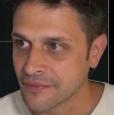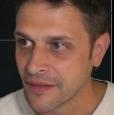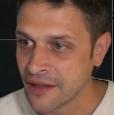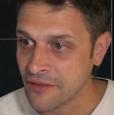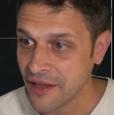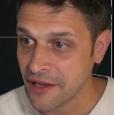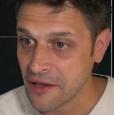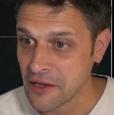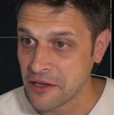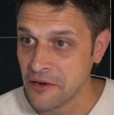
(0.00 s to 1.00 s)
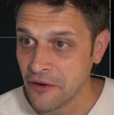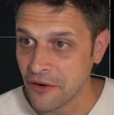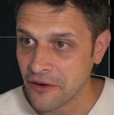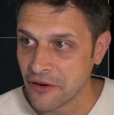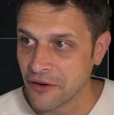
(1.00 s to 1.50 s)
And like, here
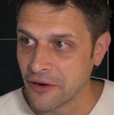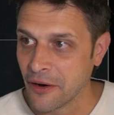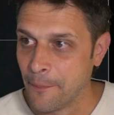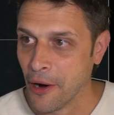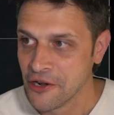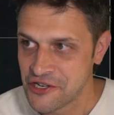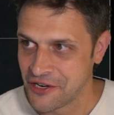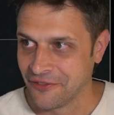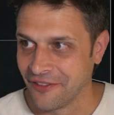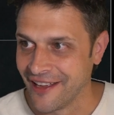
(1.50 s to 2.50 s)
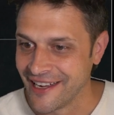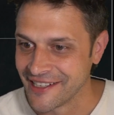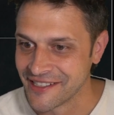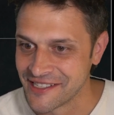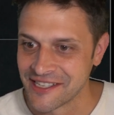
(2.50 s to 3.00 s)
are a bunch of
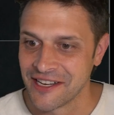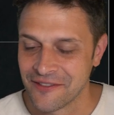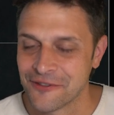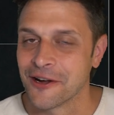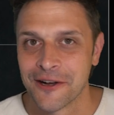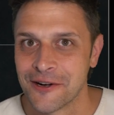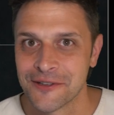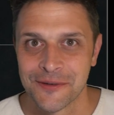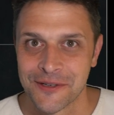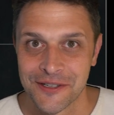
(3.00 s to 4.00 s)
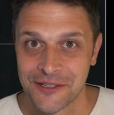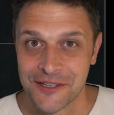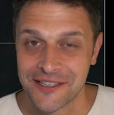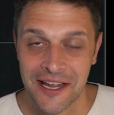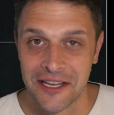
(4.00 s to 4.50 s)
lands, City of Traders, which is
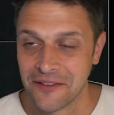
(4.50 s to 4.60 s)
just kind of